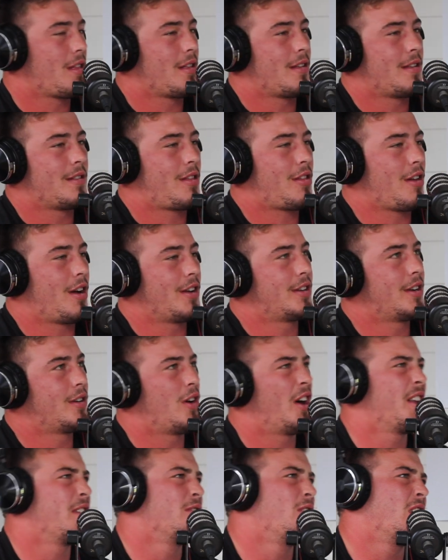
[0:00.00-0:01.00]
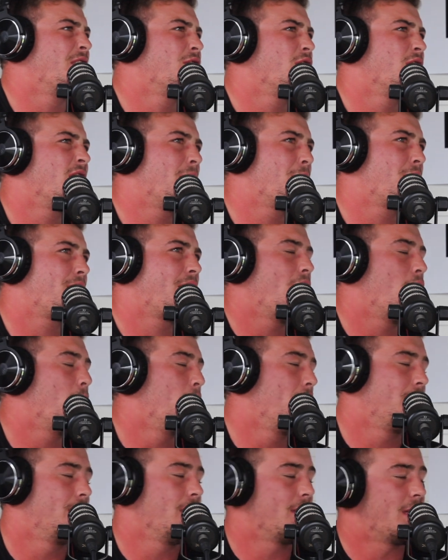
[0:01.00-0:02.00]
and so I didn't really do the MCL, but I
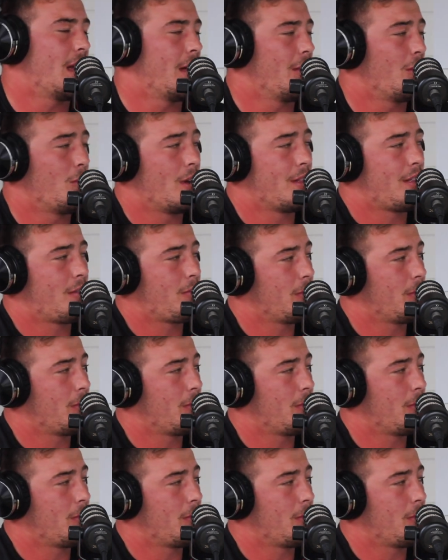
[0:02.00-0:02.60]
did the other ones. But